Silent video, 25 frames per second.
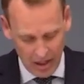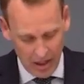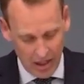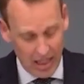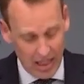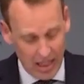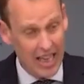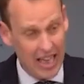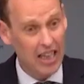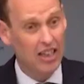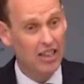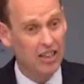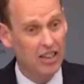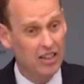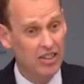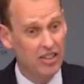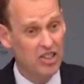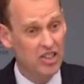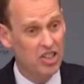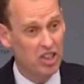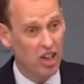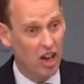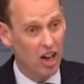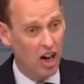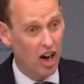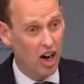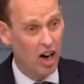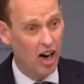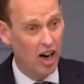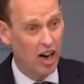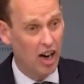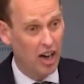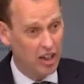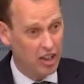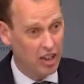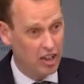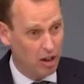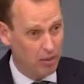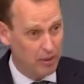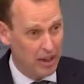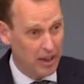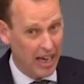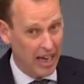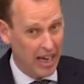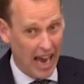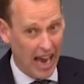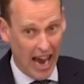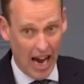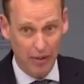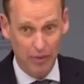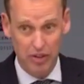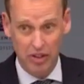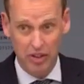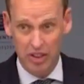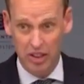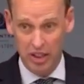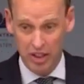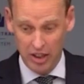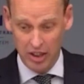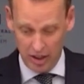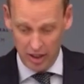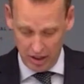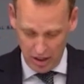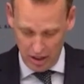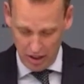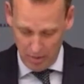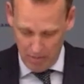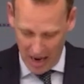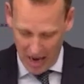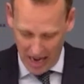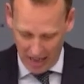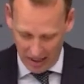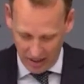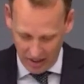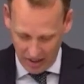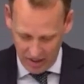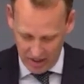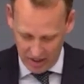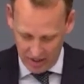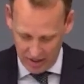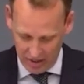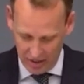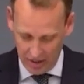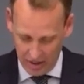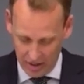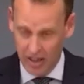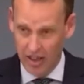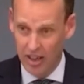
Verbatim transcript: Litigants are coming after the banks,